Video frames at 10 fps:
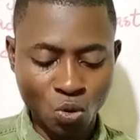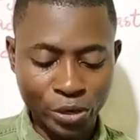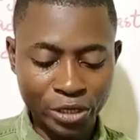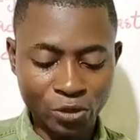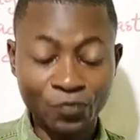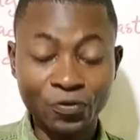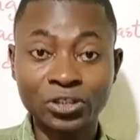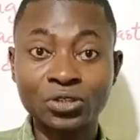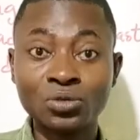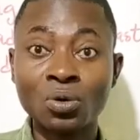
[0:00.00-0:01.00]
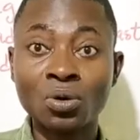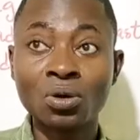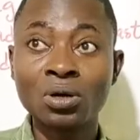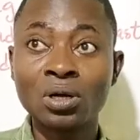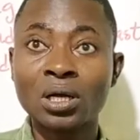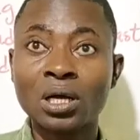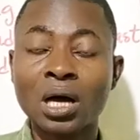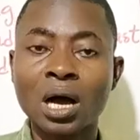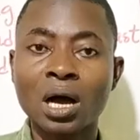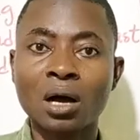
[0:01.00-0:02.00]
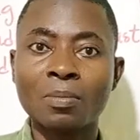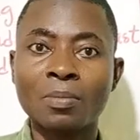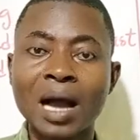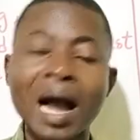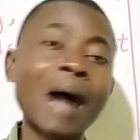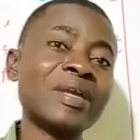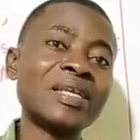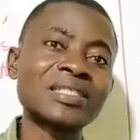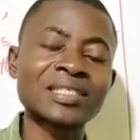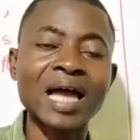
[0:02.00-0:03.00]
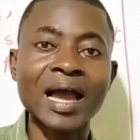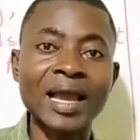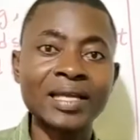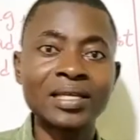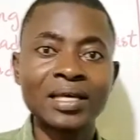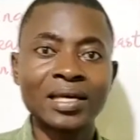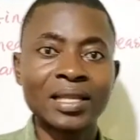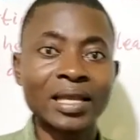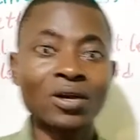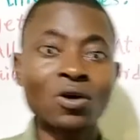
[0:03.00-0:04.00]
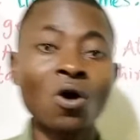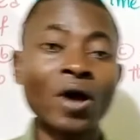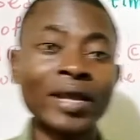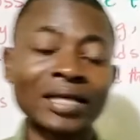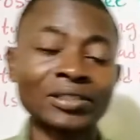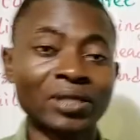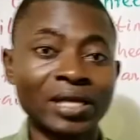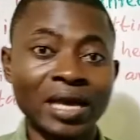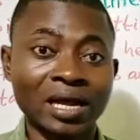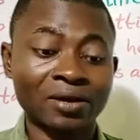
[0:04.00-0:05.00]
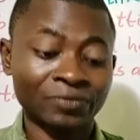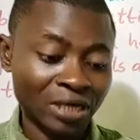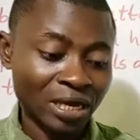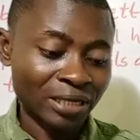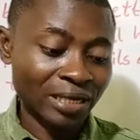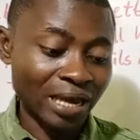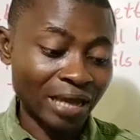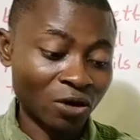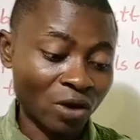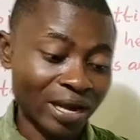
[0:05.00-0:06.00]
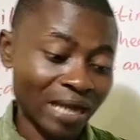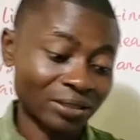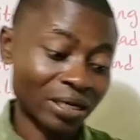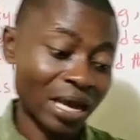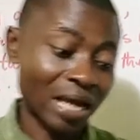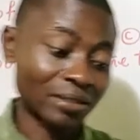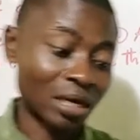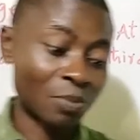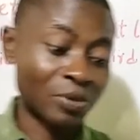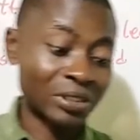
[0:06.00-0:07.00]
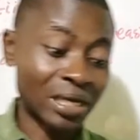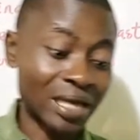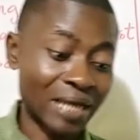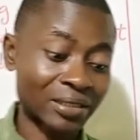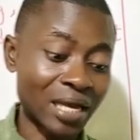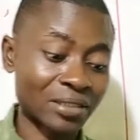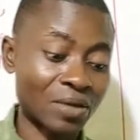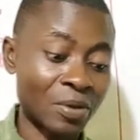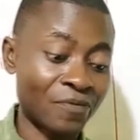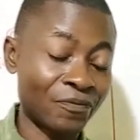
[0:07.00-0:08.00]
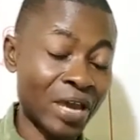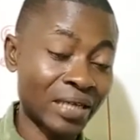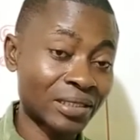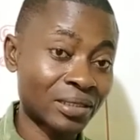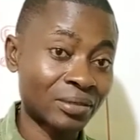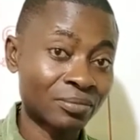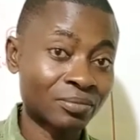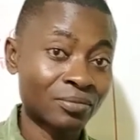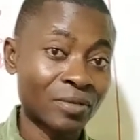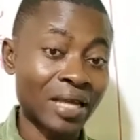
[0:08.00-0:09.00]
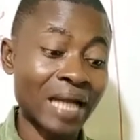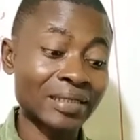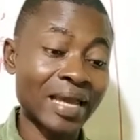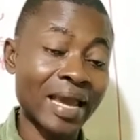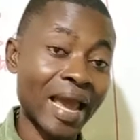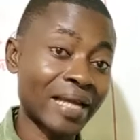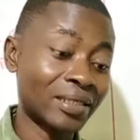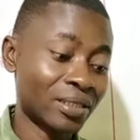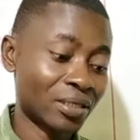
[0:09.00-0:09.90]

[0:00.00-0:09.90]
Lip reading: we need to first know how many sides that a coin actually has. Then a coin actually has it's either it has a face, it has a head,